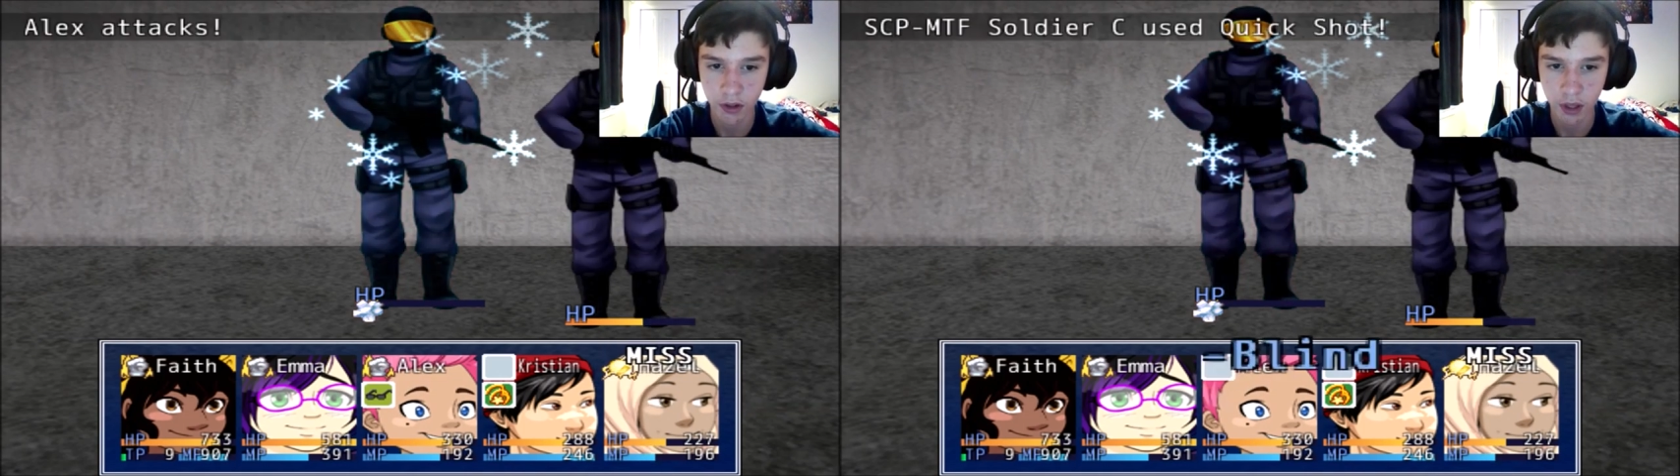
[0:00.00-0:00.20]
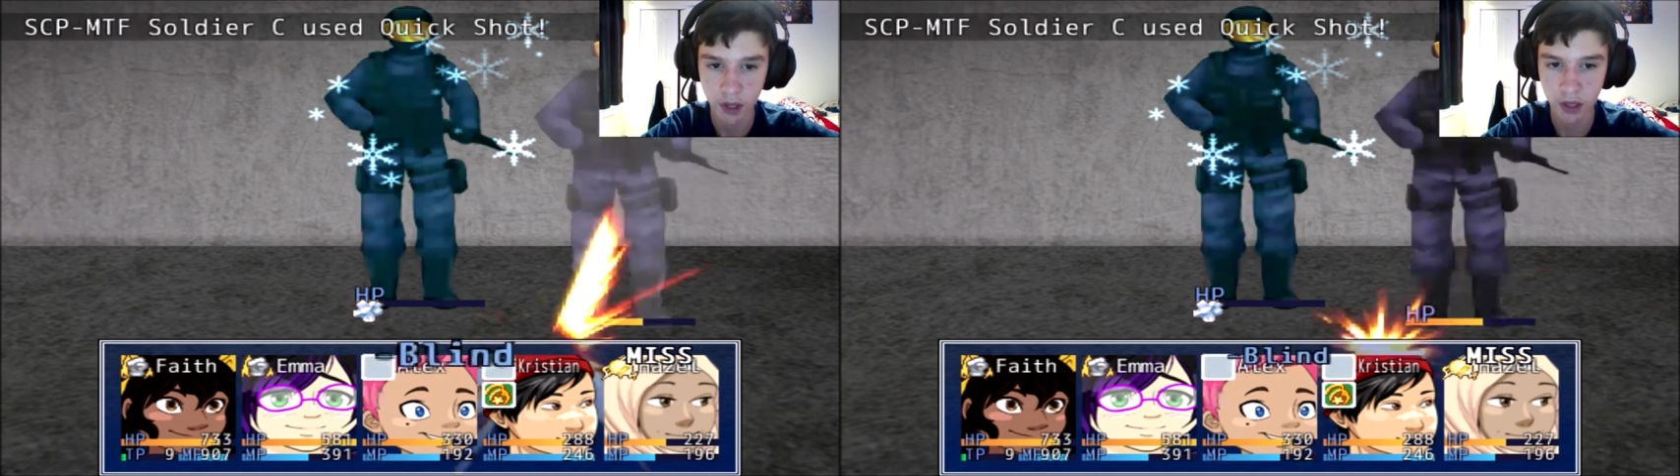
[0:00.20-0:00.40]

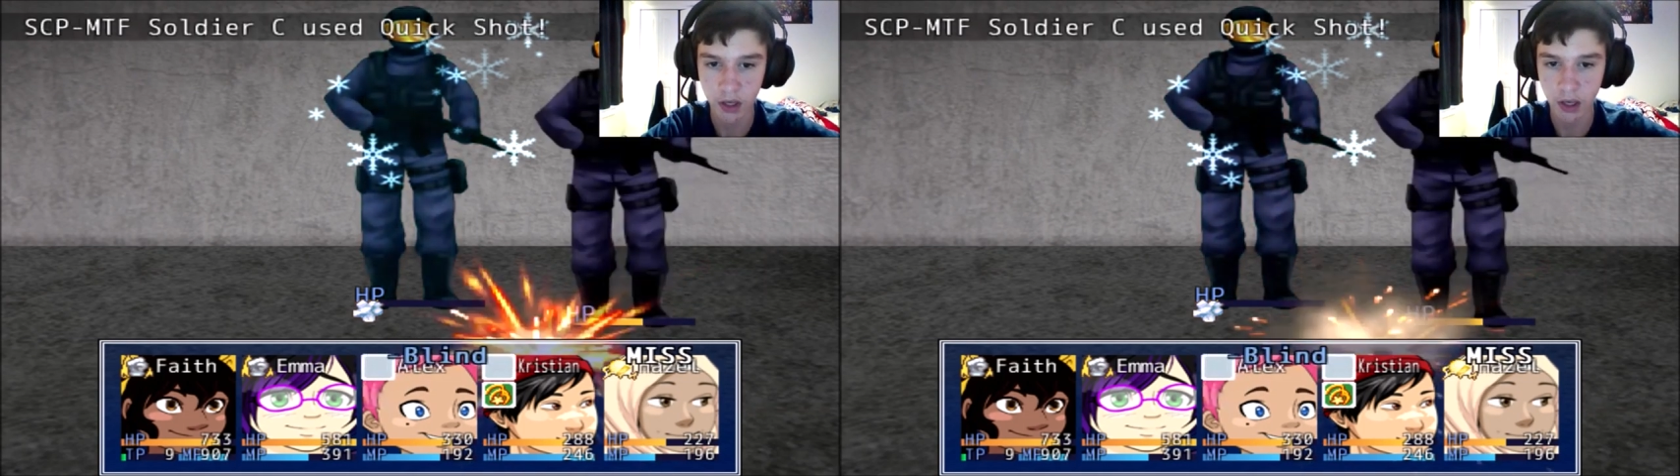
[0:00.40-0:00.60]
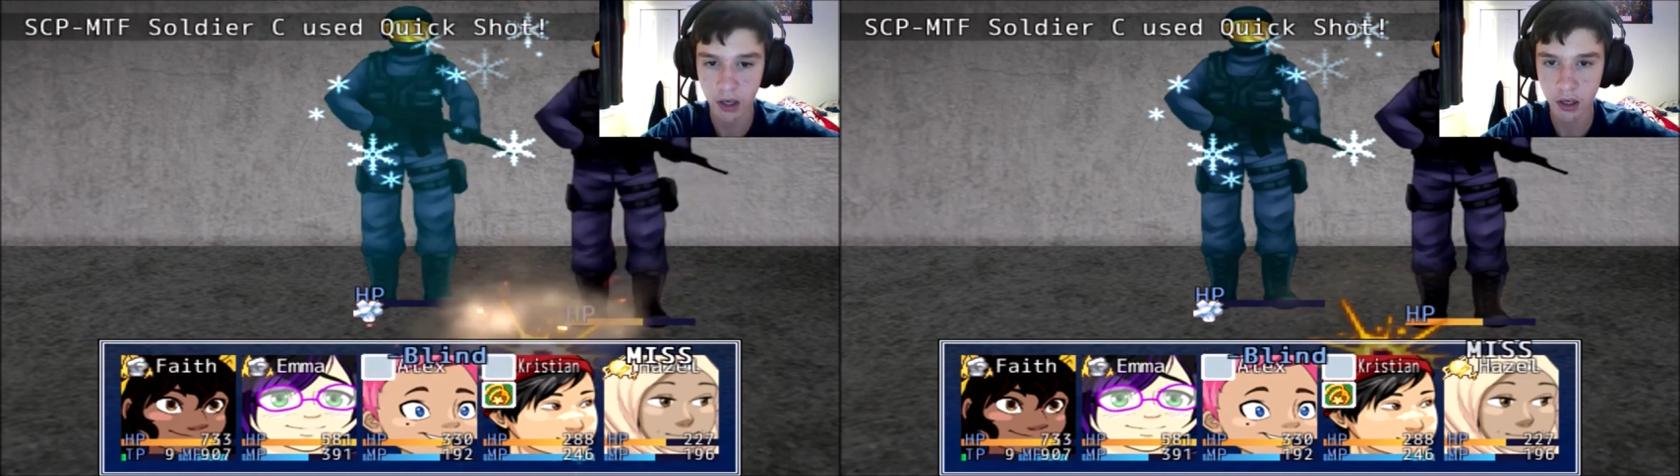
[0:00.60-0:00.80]
hey,
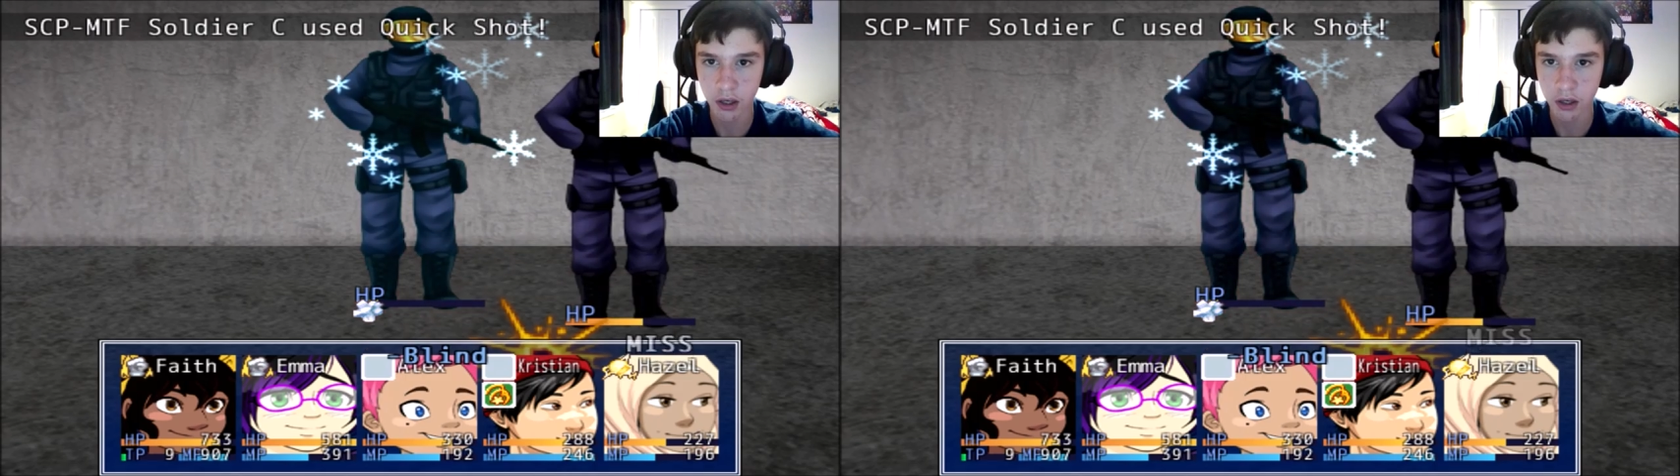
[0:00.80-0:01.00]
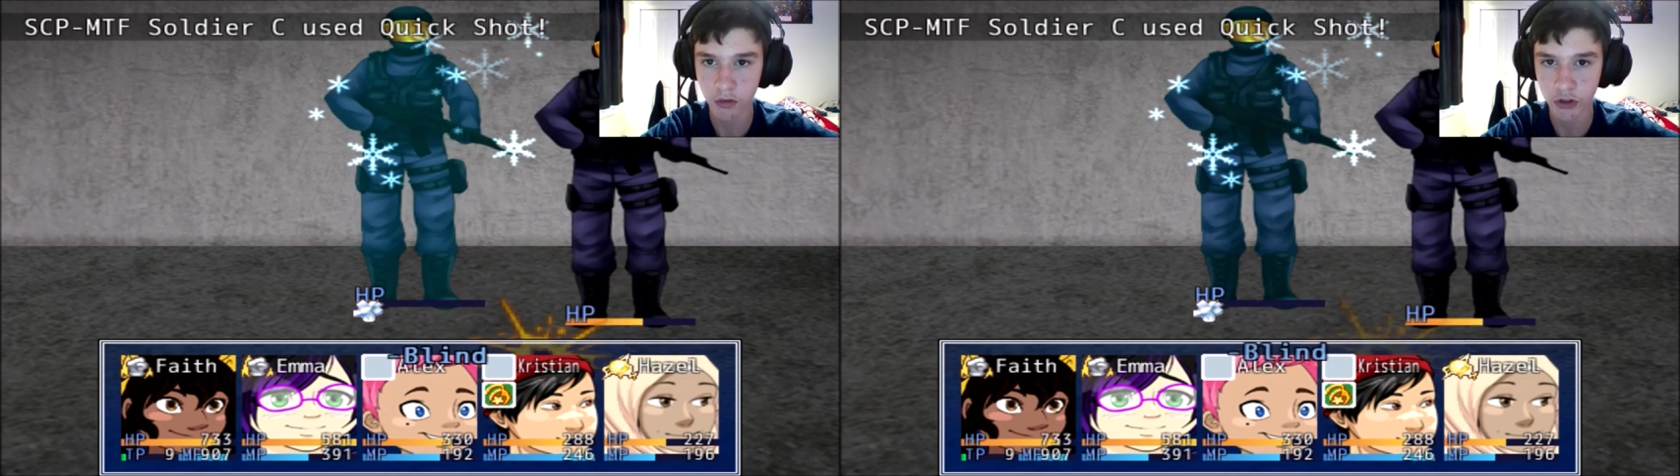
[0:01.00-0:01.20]

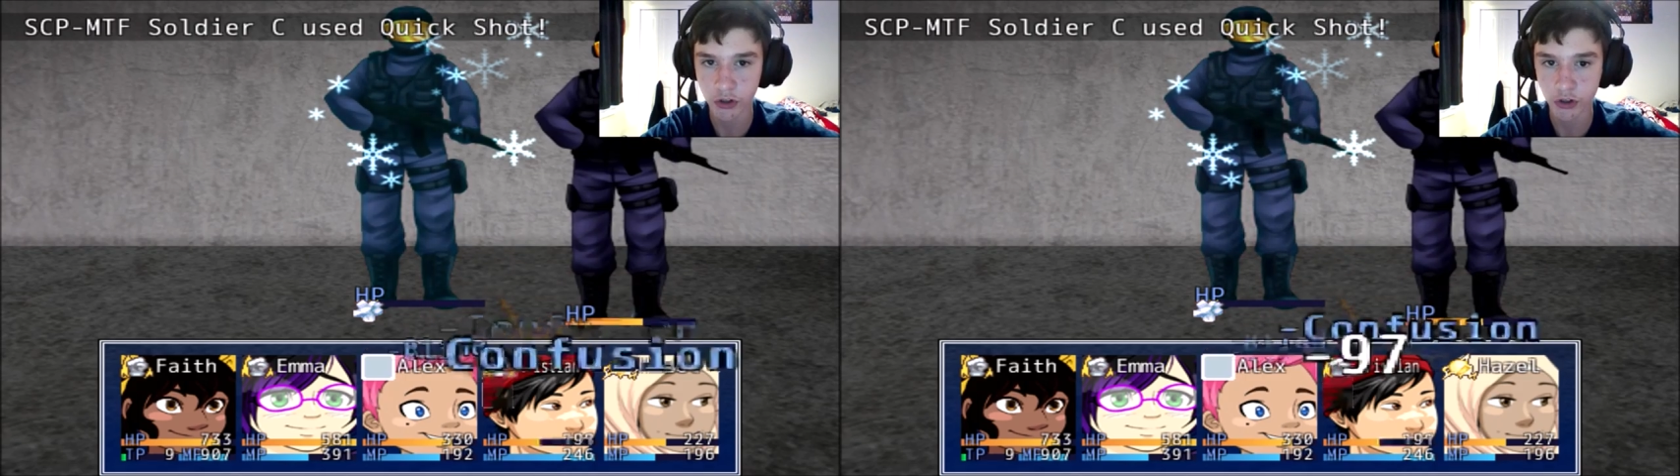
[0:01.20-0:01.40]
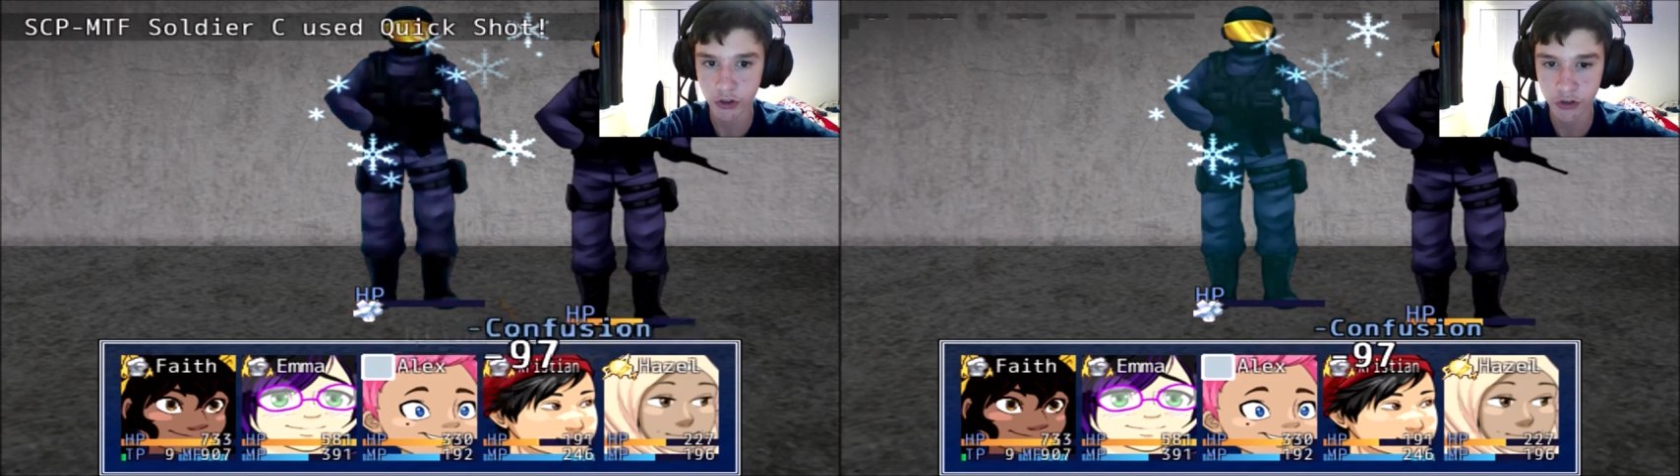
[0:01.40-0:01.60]
hey, watch
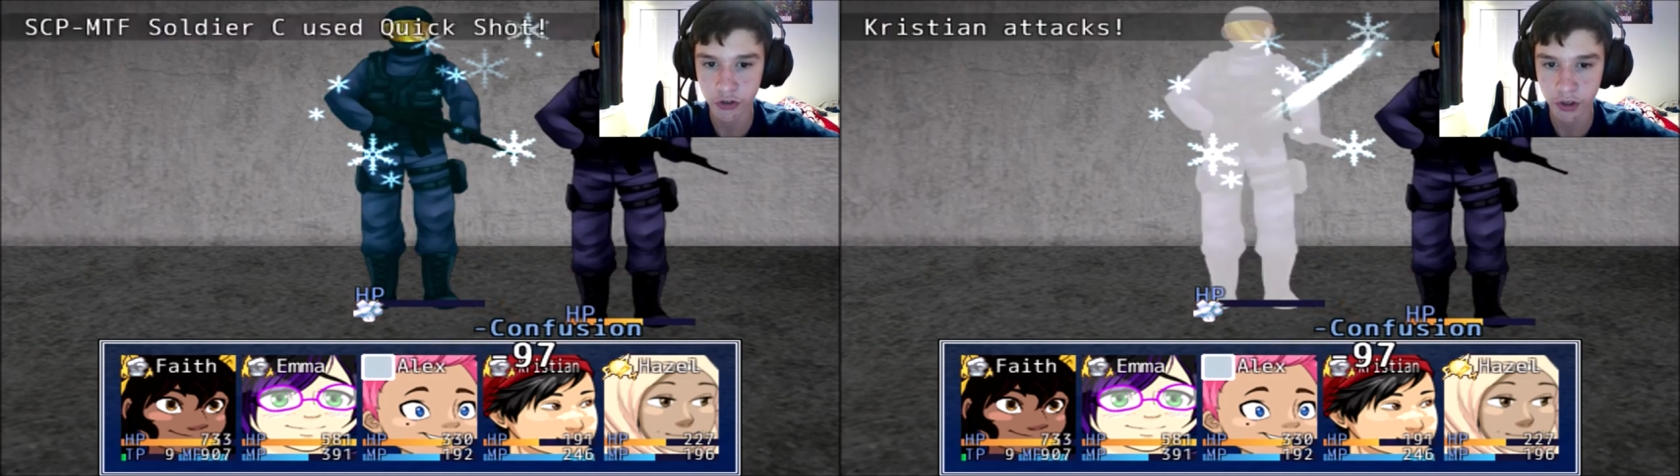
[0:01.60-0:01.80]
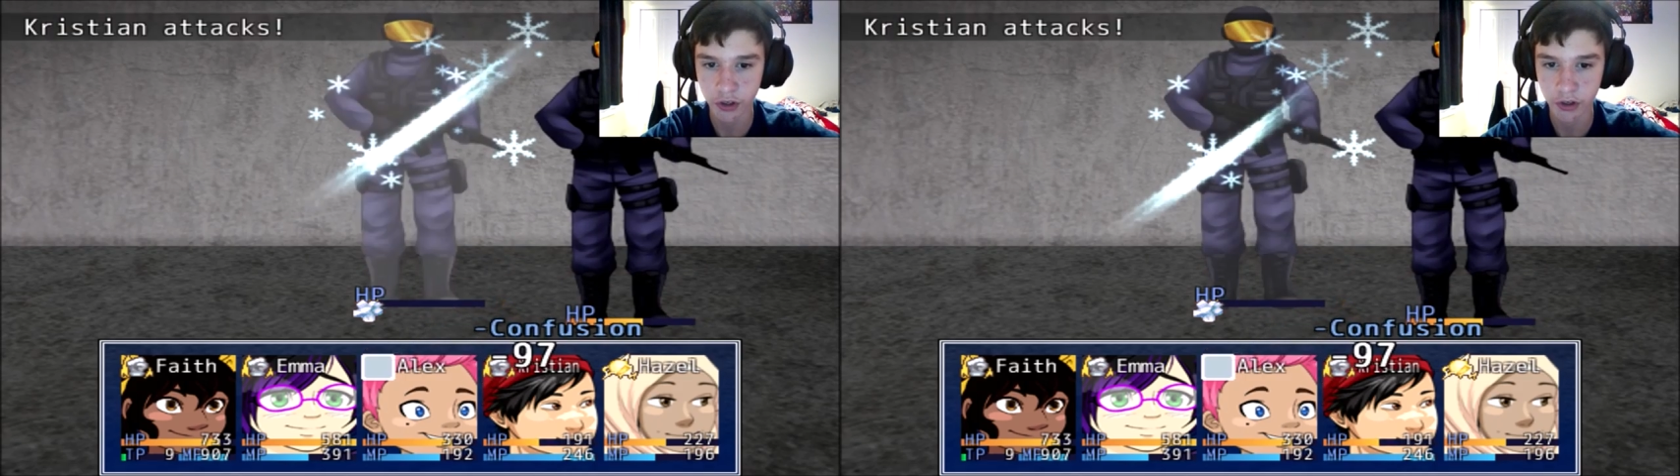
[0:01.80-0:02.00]
your shooter.